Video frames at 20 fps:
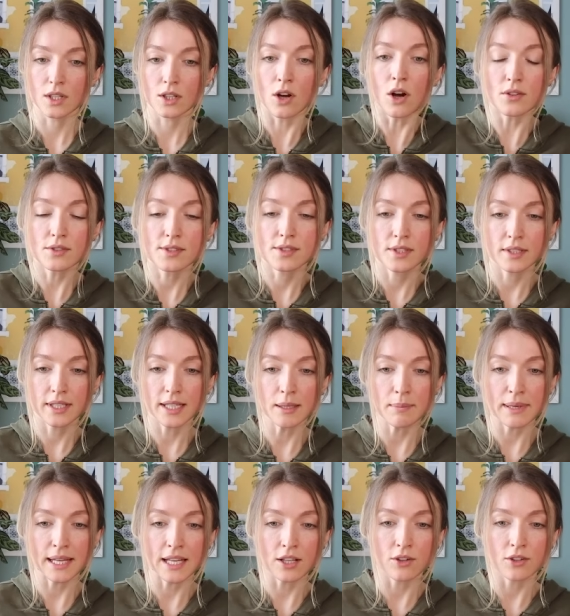constantly
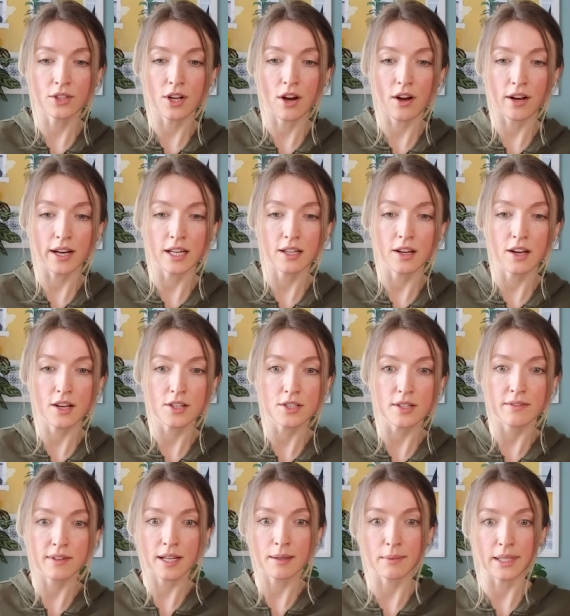being on high alert
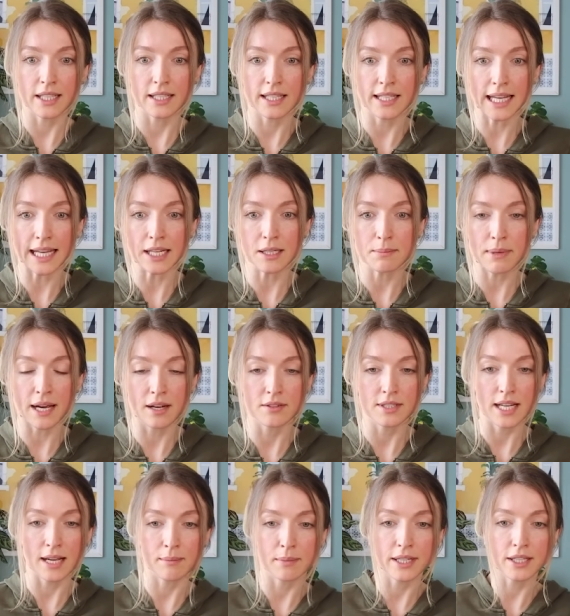of am I going to gain a pound?
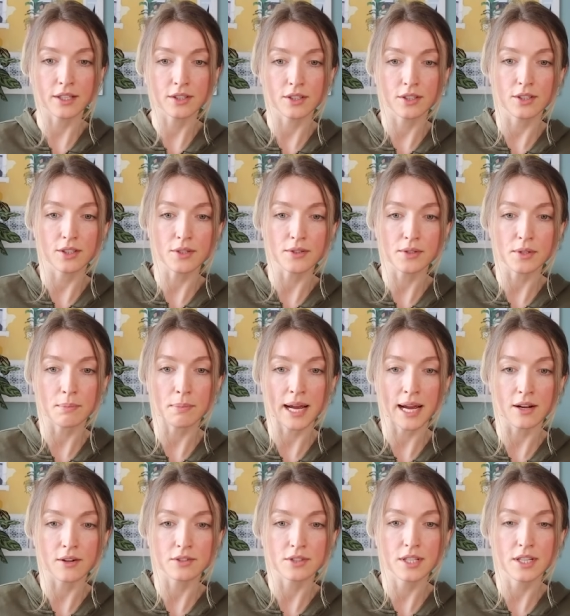Am I going to lose a
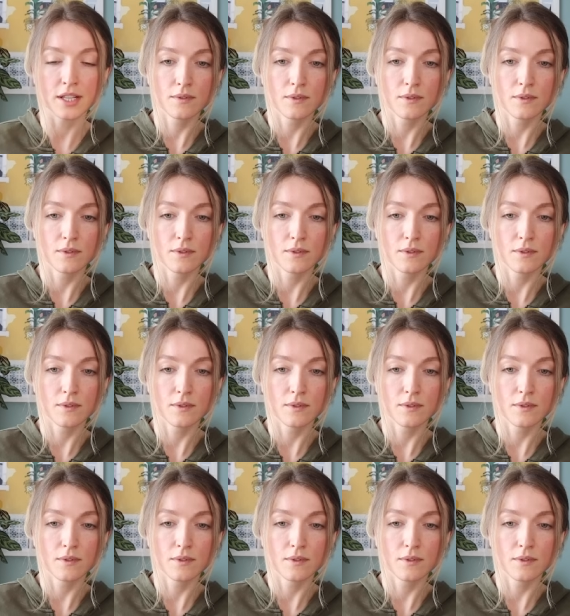pound?